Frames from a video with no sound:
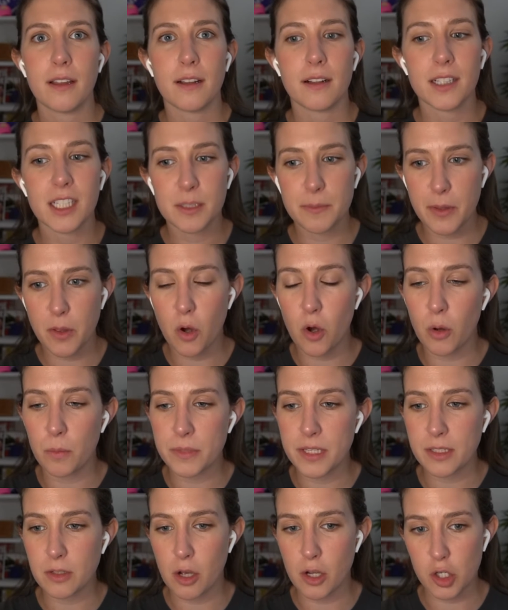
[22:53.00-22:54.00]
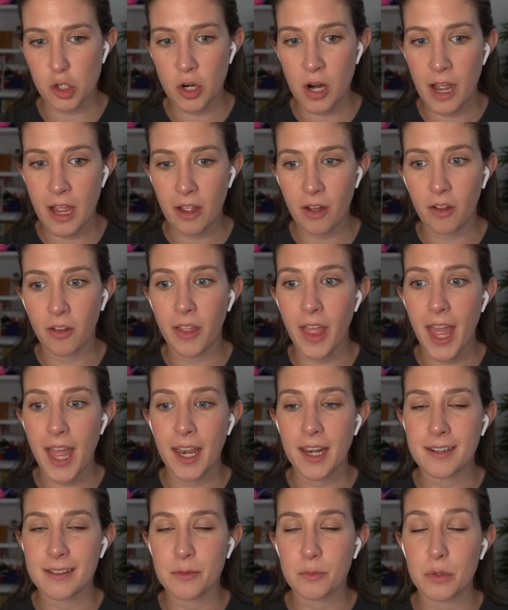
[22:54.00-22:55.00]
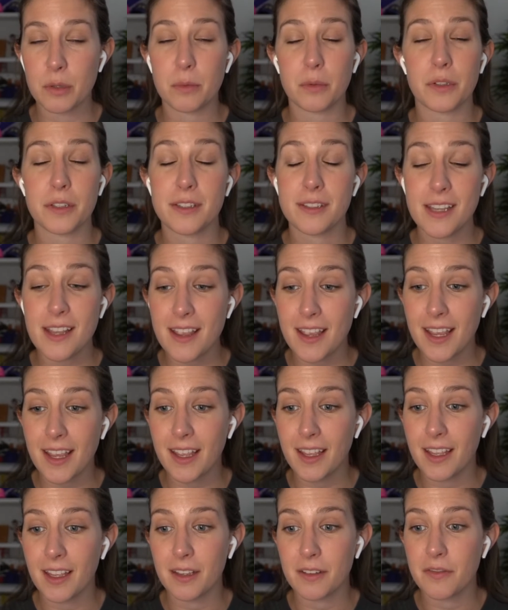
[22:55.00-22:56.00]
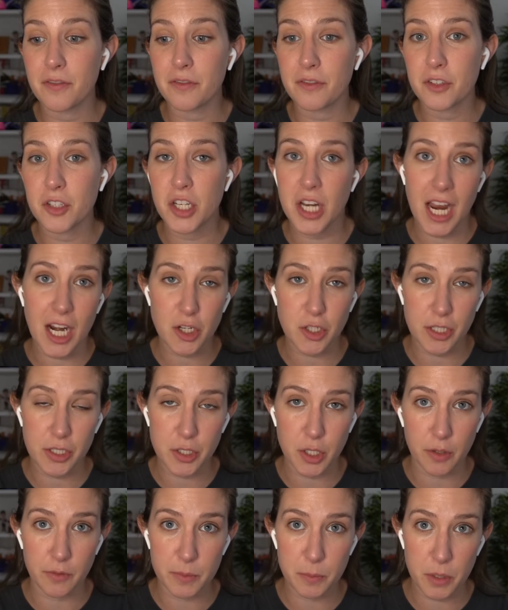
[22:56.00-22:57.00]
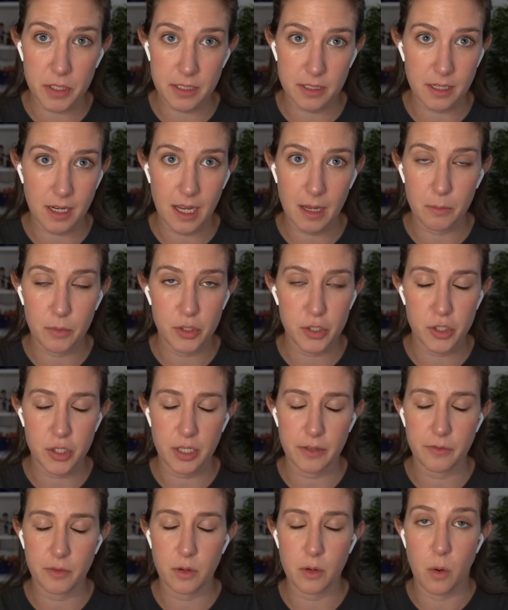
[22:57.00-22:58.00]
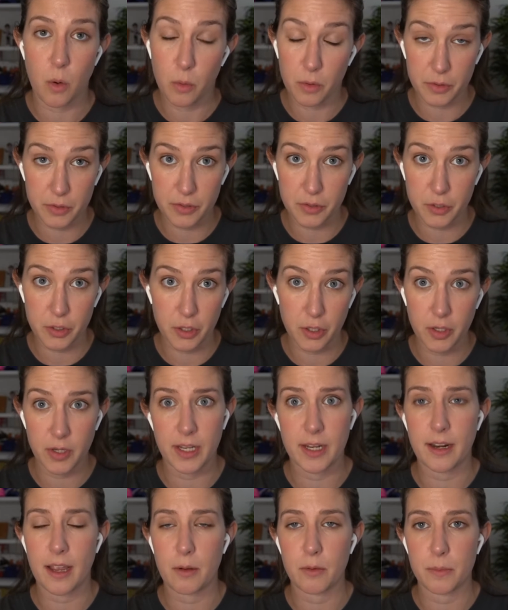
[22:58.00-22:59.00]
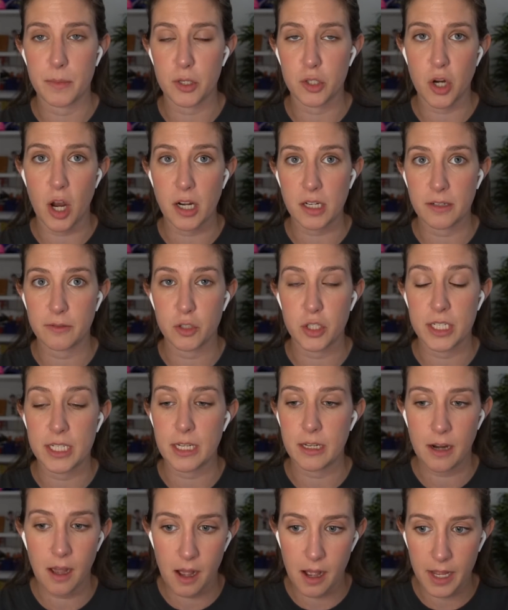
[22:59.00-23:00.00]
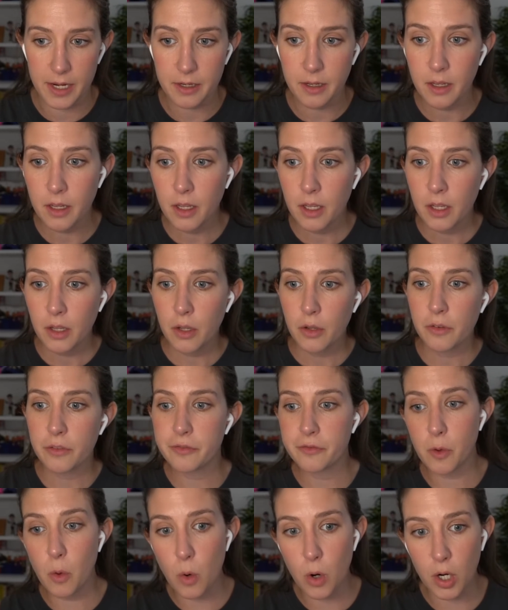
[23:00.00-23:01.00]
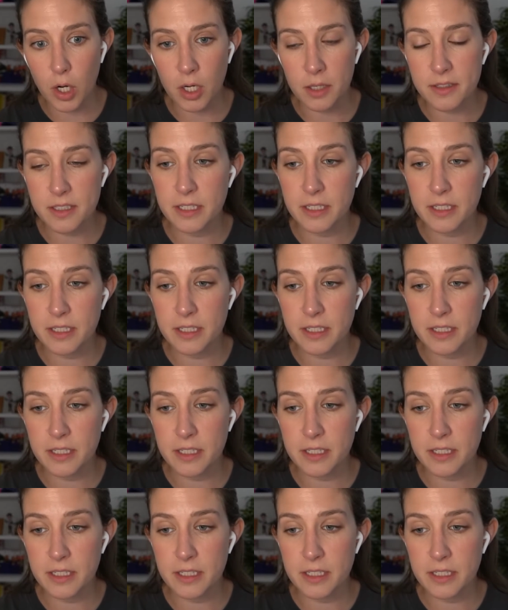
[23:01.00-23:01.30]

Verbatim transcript: Elizabeth Holmes is on trial, and we will see if she actually serves prison time, which she, of course, should. And I would be shocked if she did not for